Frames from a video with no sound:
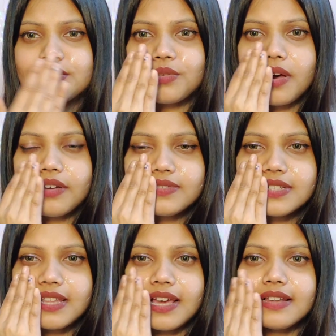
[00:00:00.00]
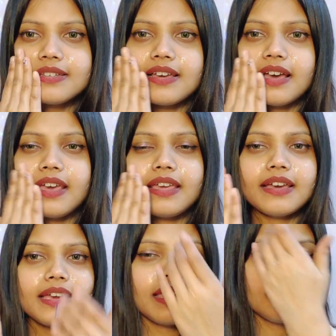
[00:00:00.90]
So after that, I
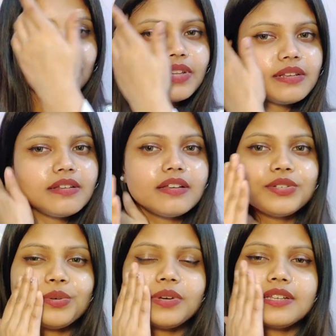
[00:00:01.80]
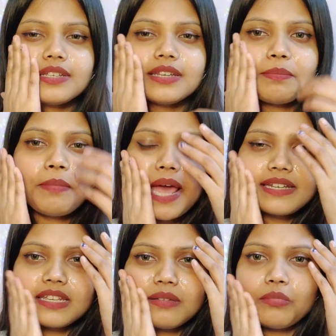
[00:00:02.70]
again will do it in a
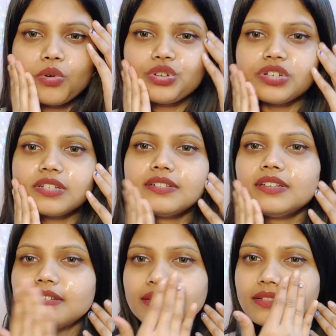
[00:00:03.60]
patting motion.